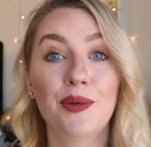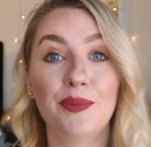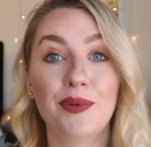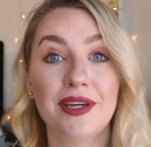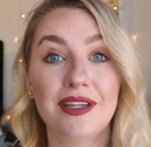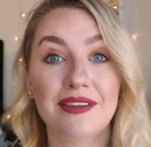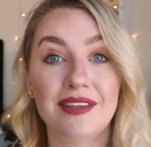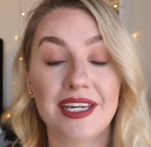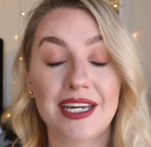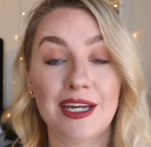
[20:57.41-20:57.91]

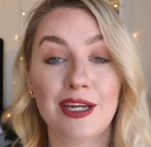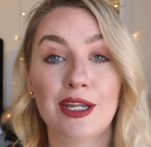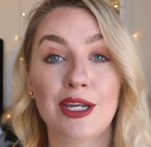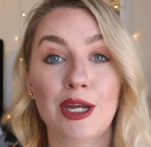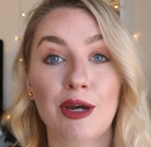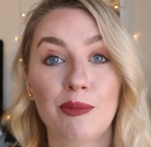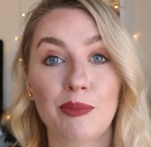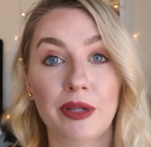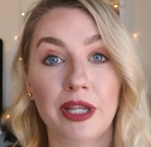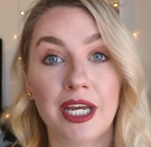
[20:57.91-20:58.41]
We
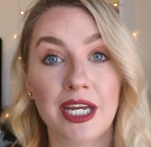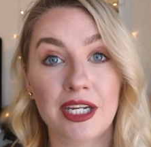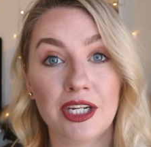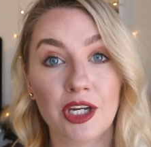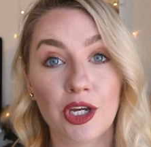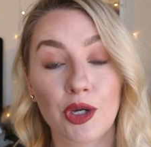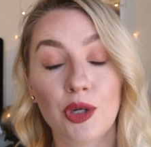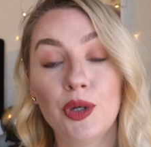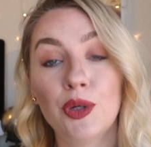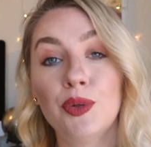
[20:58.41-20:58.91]
then
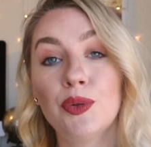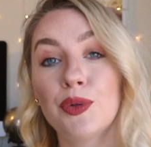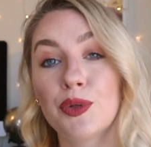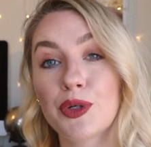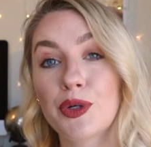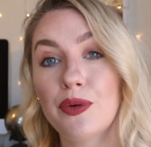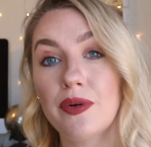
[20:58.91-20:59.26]
played Kahoot or